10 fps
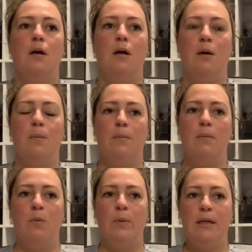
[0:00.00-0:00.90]

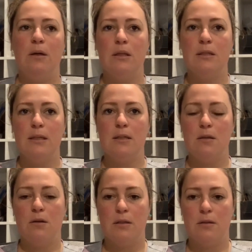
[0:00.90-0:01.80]
And we got the
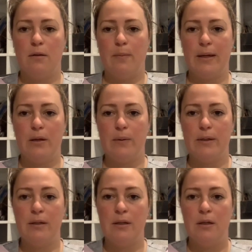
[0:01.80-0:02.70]
$69
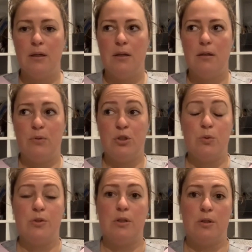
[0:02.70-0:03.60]
banquet, which
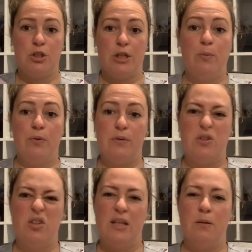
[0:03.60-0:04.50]
was the cheaper of the
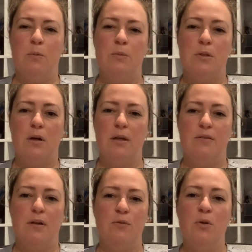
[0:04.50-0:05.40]
two. The other one was
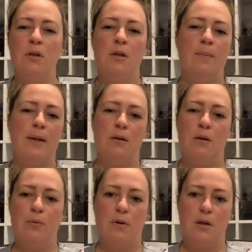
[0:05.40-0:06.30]
$95. Not that it mattered
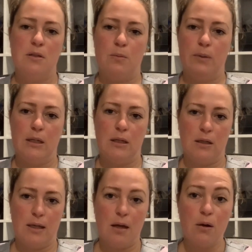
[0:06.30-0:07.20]
on price. We
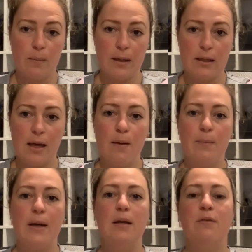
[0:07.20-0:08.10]
didn't care about
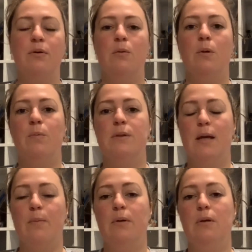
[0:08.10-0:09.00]
that, but everyone was
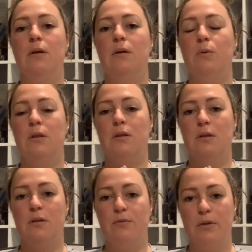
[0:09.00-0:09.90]
happy with
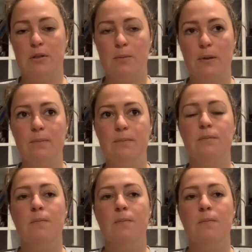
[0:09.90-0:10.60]
the first one.